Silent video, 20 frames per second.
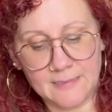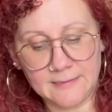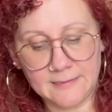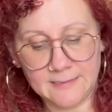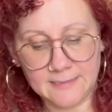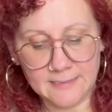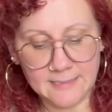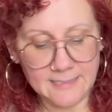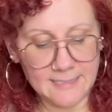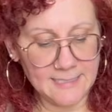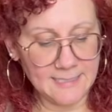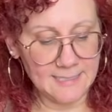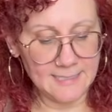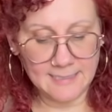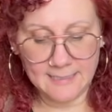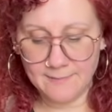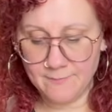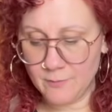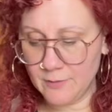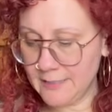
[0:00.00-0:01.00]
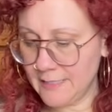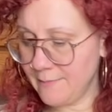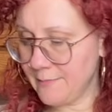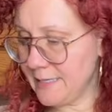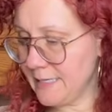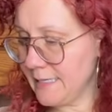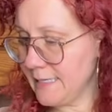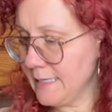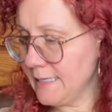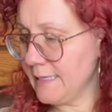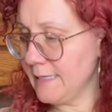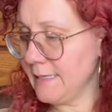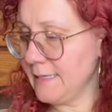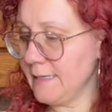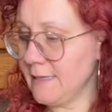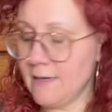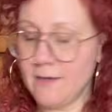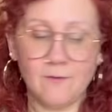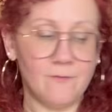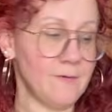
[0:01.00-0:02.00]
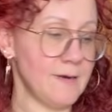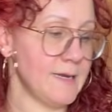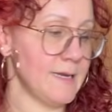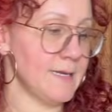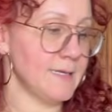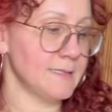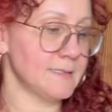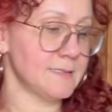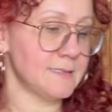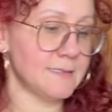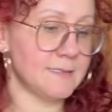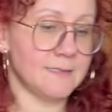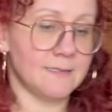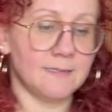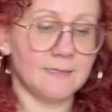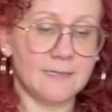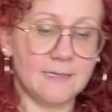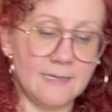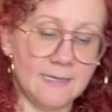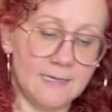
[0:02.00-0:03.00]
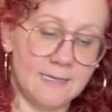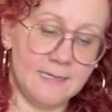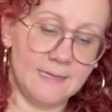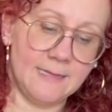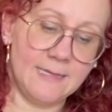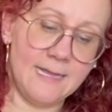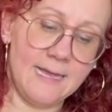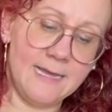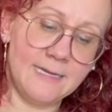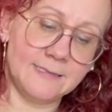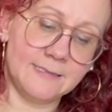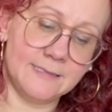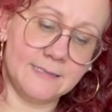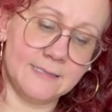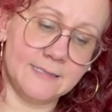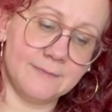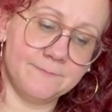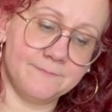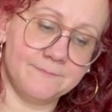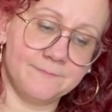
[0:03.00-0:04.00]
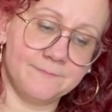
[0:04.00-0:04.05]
3, mon ami. All right. Next,